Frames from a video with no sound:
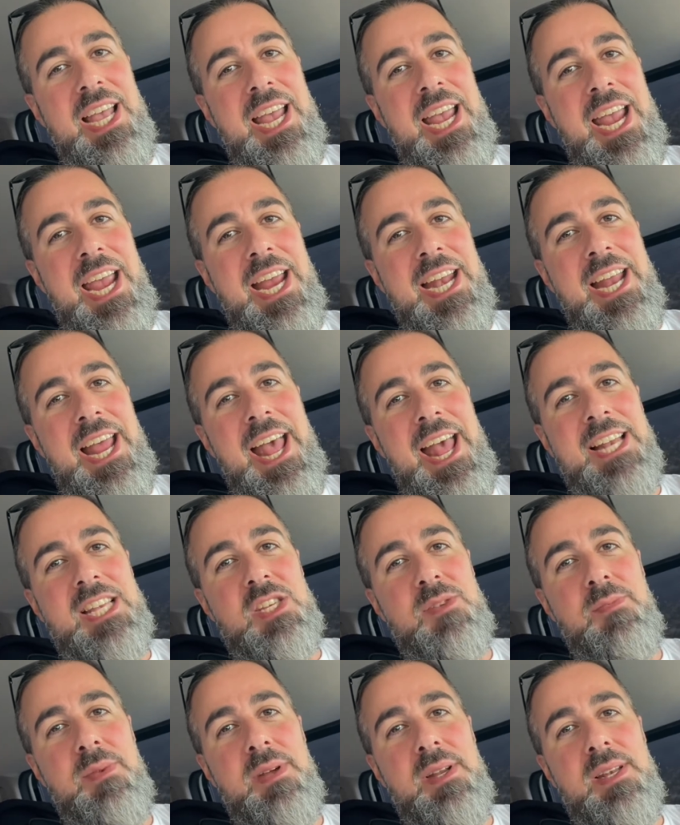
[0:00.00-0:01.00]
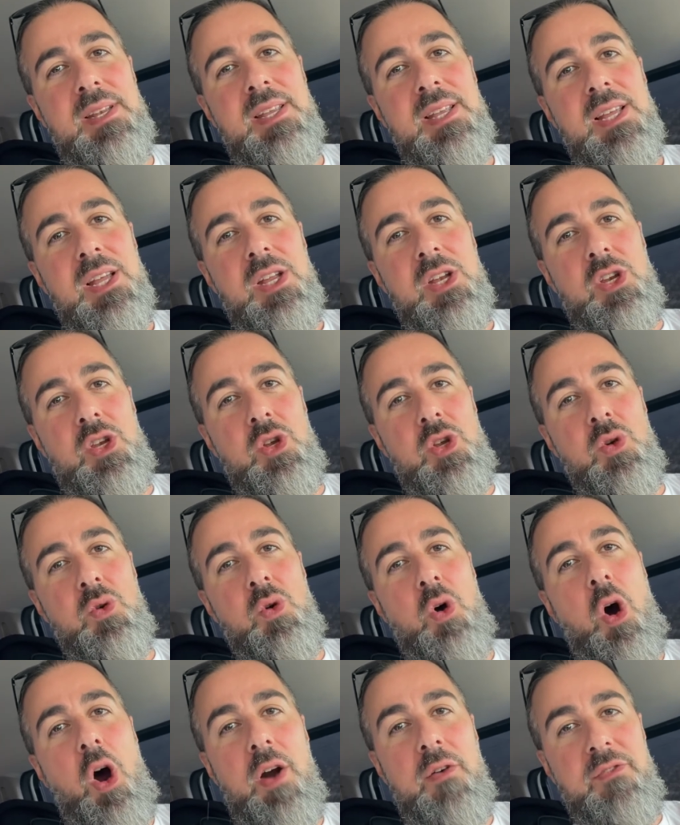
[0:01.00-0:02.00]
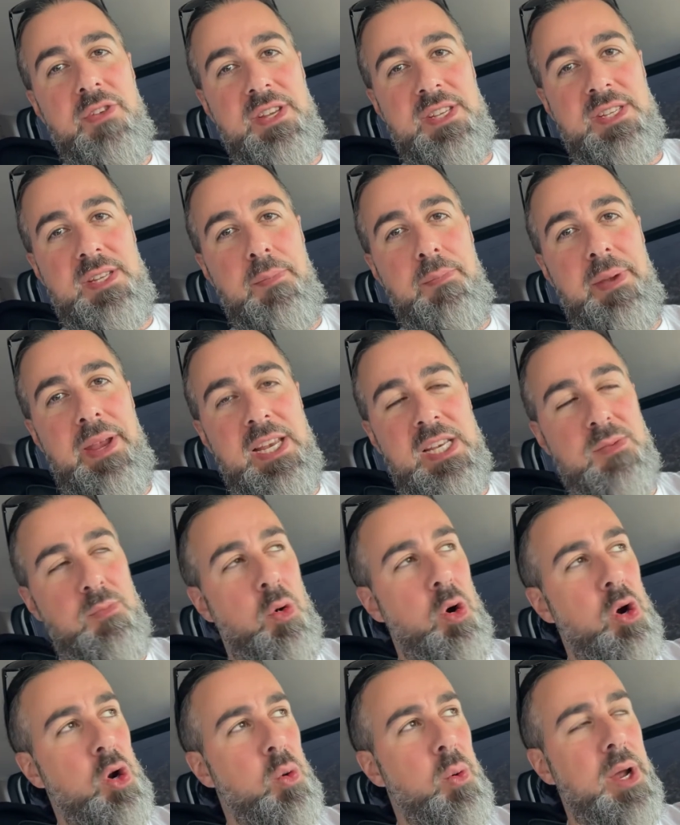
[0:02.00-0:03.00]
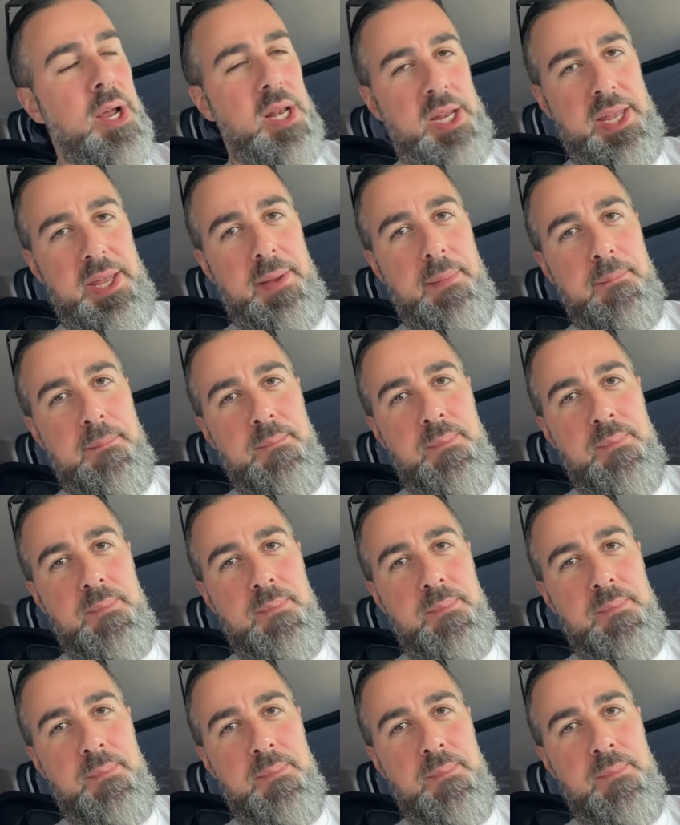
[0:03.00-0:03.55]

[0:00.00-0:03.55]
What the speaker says: enhancement to harvest the beans more quickly.